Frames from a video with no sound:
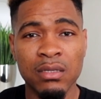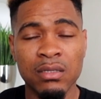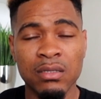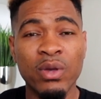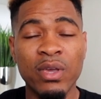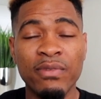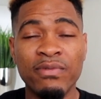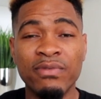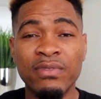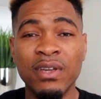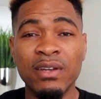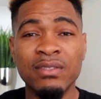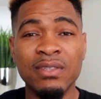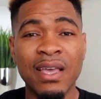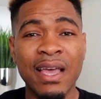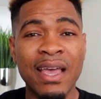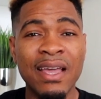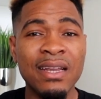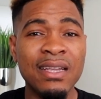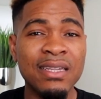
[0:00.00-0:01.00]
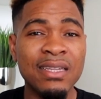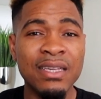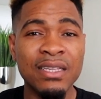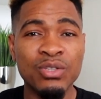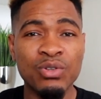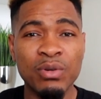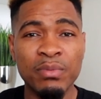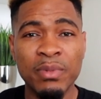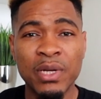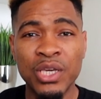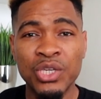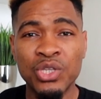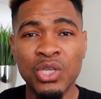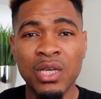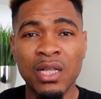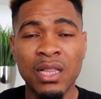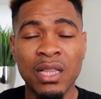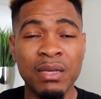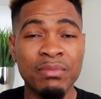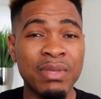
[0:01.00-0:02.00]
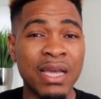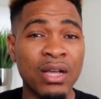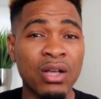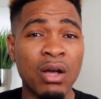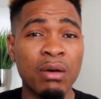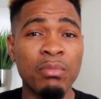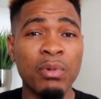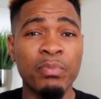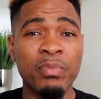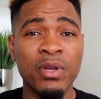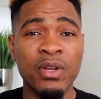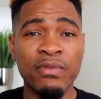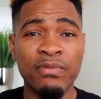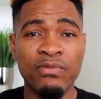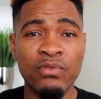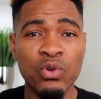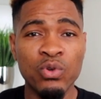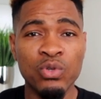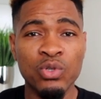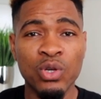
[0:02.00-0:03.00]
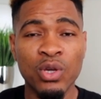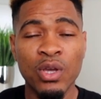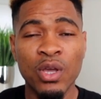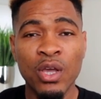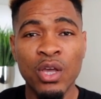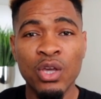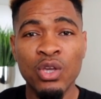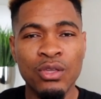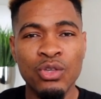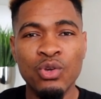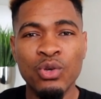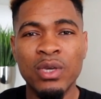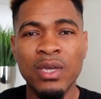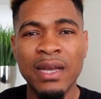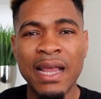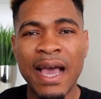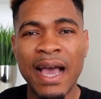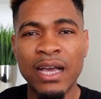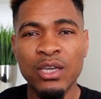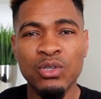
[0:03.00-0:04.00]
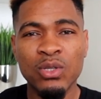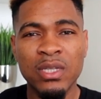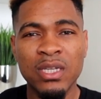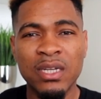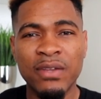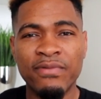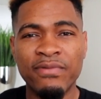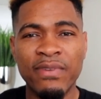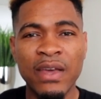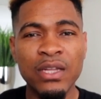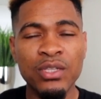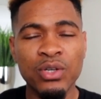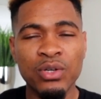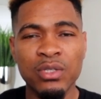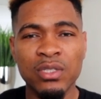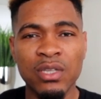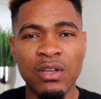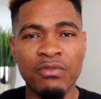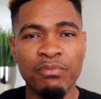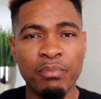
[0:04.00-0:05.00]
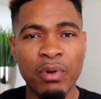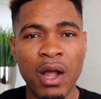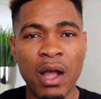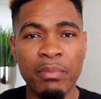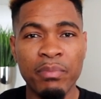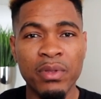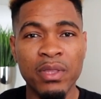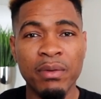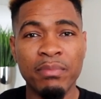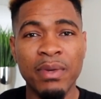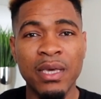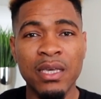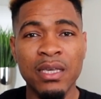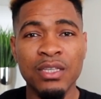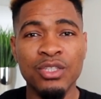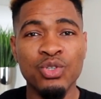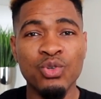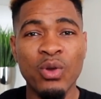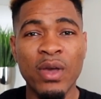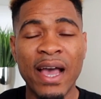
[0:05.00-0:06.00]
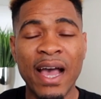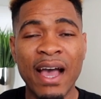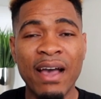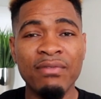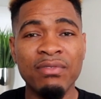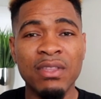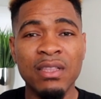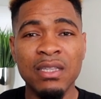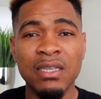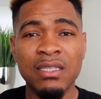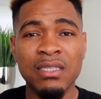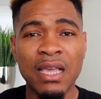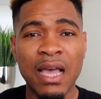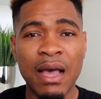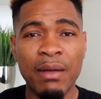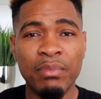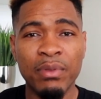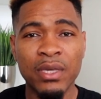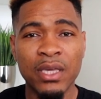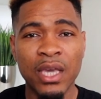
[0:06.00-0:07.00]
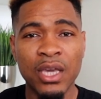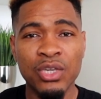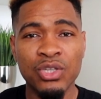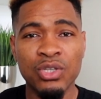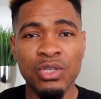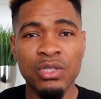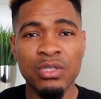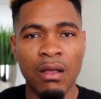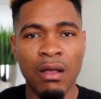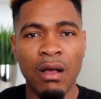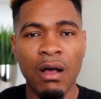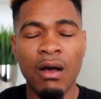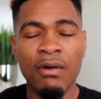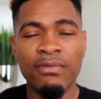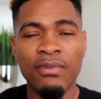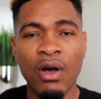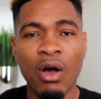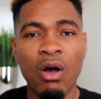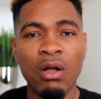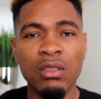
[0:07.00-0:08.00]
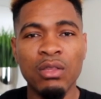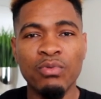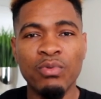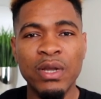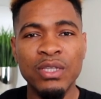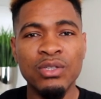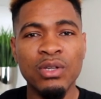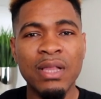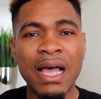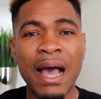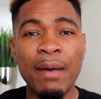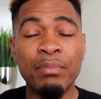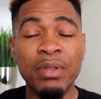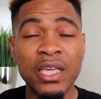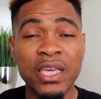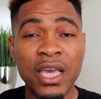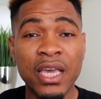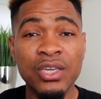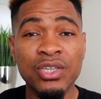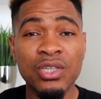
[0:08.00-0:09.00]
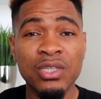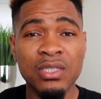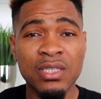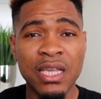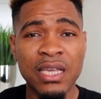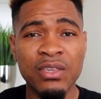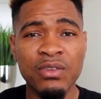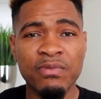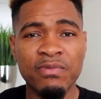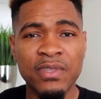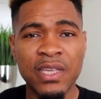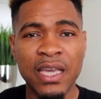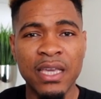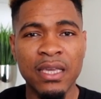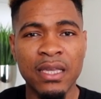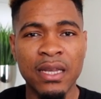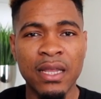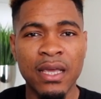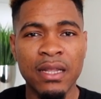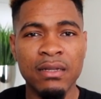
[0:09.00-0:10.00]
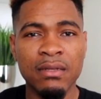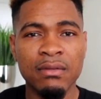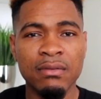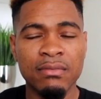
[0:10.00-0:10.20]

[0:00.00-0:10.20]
So if there's any discrimination claim that come up in the future, you can actually defend yourself properly because you have the lease application of all the rental applications that you've taken in.